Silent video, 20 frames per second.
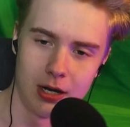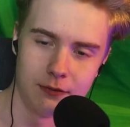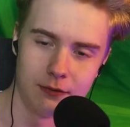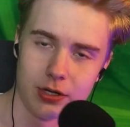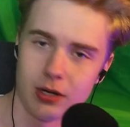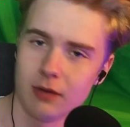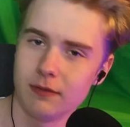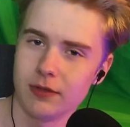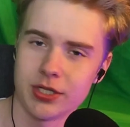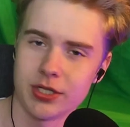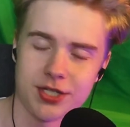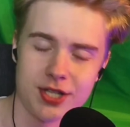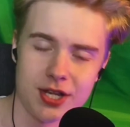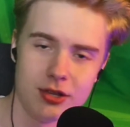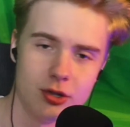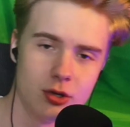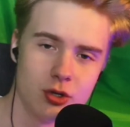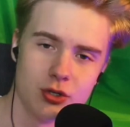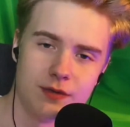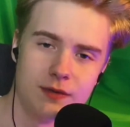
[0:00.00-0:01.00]
have you ever seen
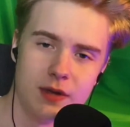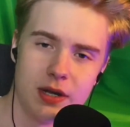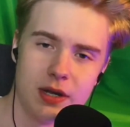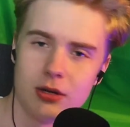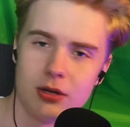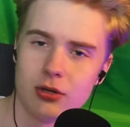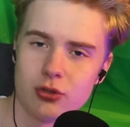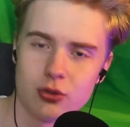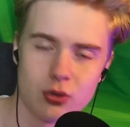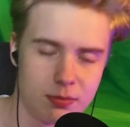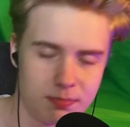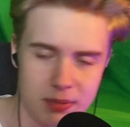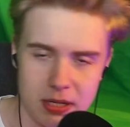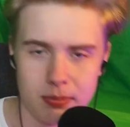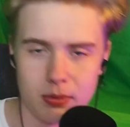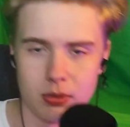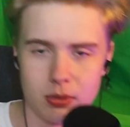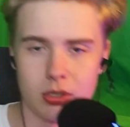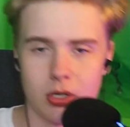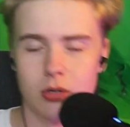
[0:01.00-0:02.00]
those videos where
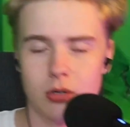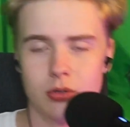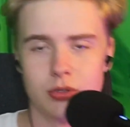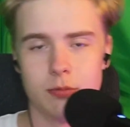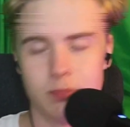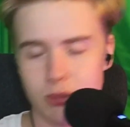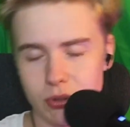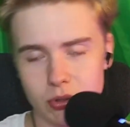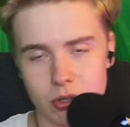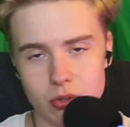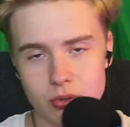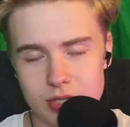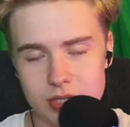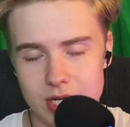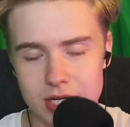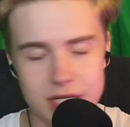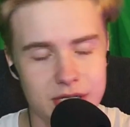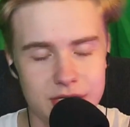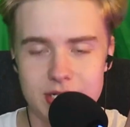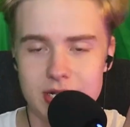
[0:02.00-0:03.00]
people go to
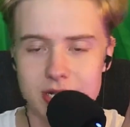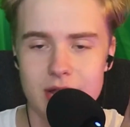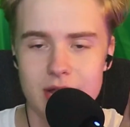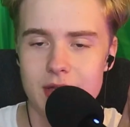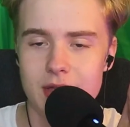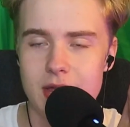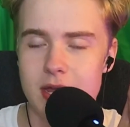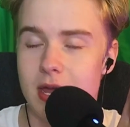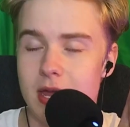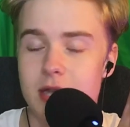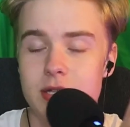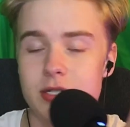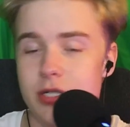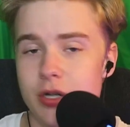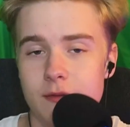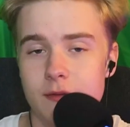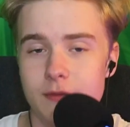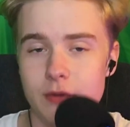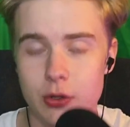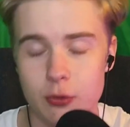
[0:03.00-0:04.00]
protests and they
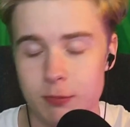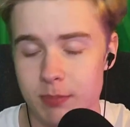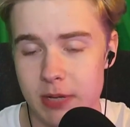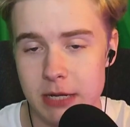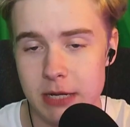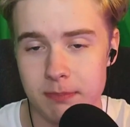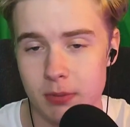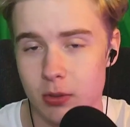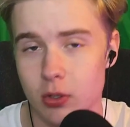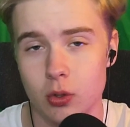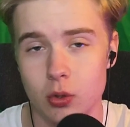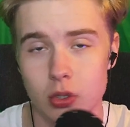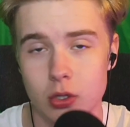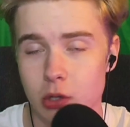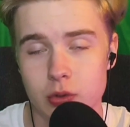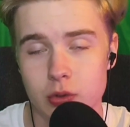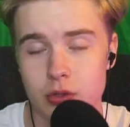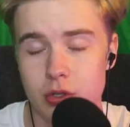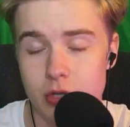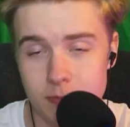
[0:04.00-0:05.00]
interview people who
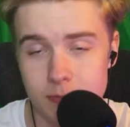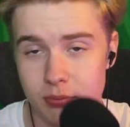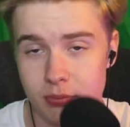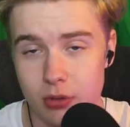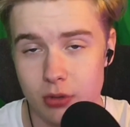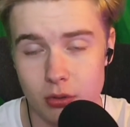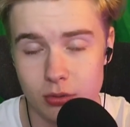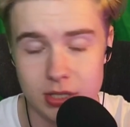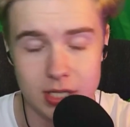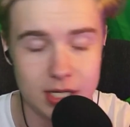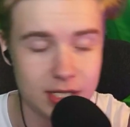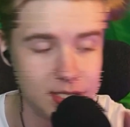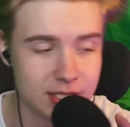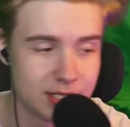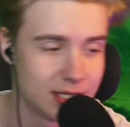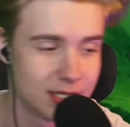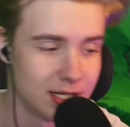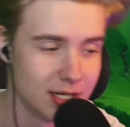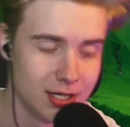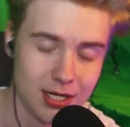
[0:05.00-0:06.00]
go to the
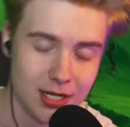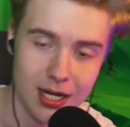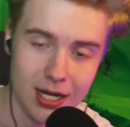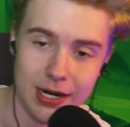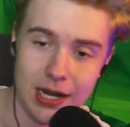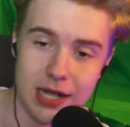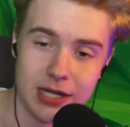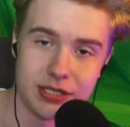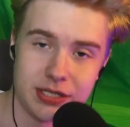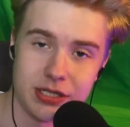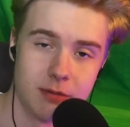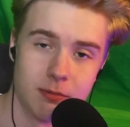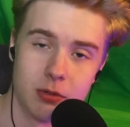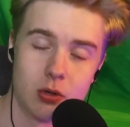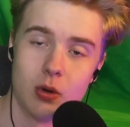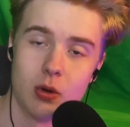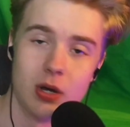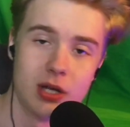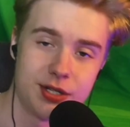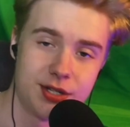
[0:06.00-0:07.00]
protests and ask them
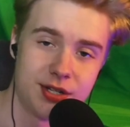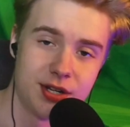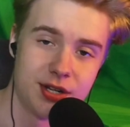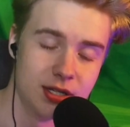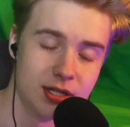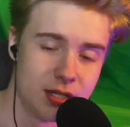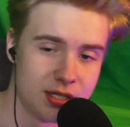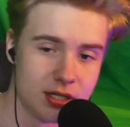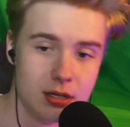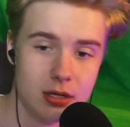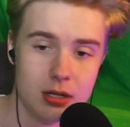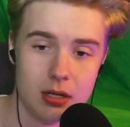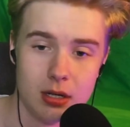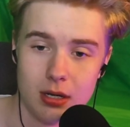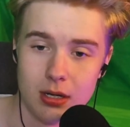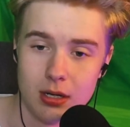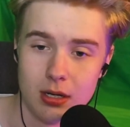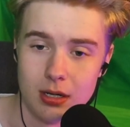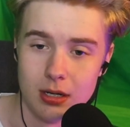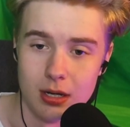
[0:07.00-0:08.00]
questions?
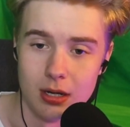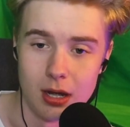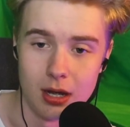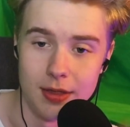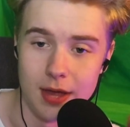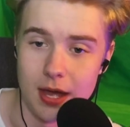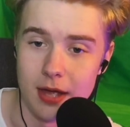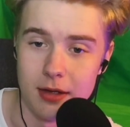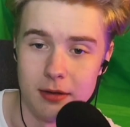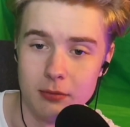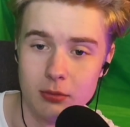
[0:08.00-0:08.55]
And they